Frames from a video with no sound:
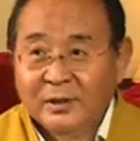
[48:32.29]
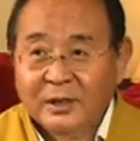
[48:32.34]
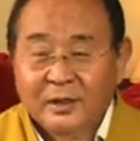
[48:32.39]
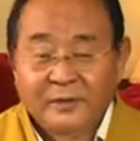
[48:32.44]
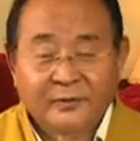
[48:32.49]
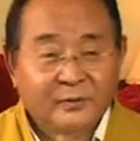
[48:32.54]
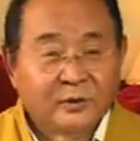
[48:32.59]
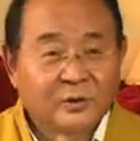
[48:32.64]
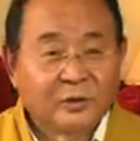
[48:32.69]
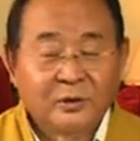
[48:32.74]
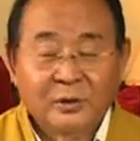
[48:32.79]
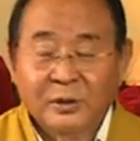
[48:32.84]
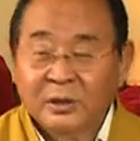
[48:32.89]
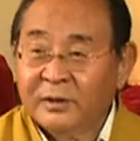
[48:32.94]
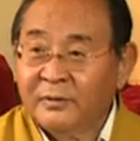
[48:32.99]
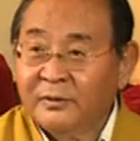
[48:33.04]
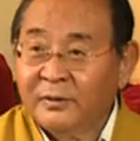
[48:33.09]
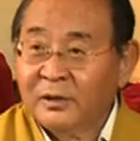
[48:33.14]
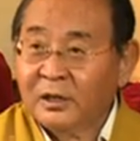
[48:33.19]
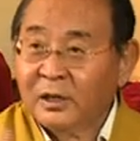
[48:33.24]
If you do
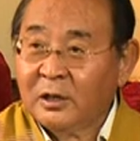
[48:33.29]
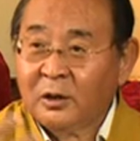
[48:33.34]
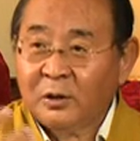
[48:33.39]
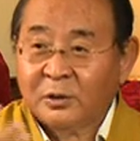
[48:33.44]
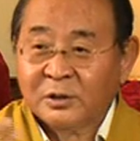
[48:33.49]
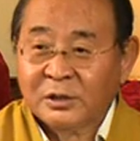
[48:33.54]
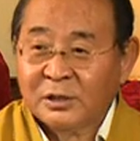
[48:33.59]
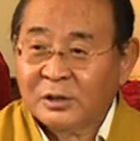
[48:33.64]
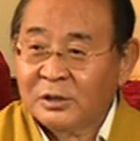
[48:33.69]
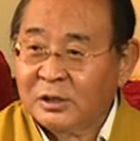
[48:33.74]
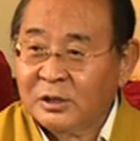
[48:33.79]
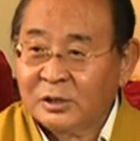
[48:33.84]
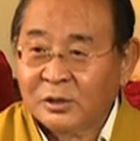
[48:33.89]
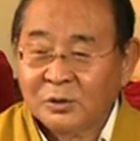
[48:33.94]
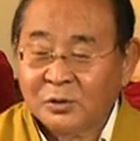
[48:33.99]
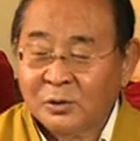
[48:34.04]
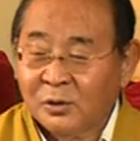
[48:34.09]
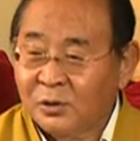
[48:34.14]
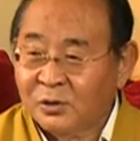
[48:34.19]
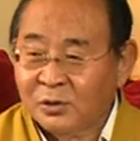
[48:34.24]
even the long the
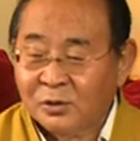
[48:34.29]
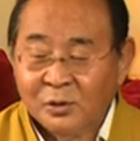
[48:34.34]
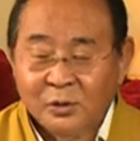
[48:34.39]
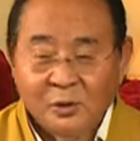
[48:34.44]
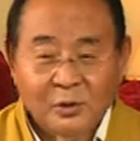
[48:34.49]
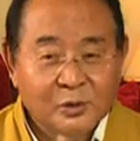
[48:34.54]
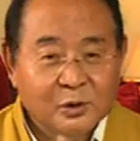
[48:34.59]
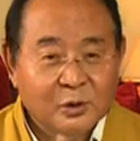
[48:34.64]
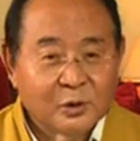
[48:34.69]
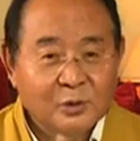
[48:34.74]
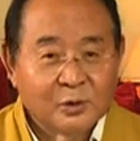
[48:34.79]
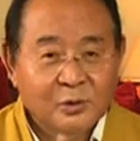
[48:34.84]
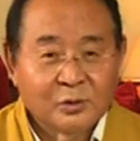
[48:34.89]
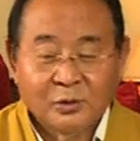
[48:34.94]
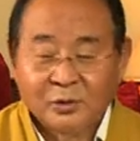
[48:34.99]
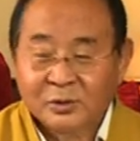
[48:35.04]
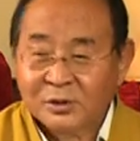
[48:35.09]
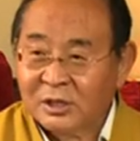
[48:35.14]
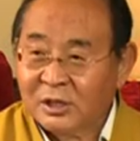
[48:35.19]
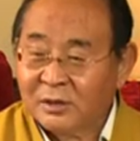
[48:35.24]
or the
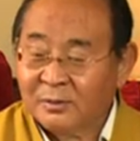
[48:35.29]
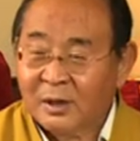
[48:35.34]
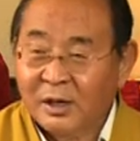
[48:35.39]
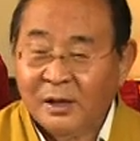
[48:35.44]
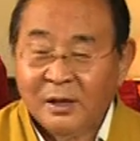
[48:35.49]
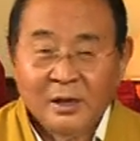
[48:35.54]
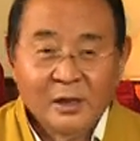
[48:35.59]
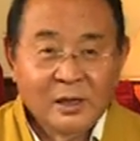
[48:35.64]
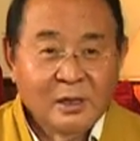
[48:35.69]
Ngöndro Nyingma,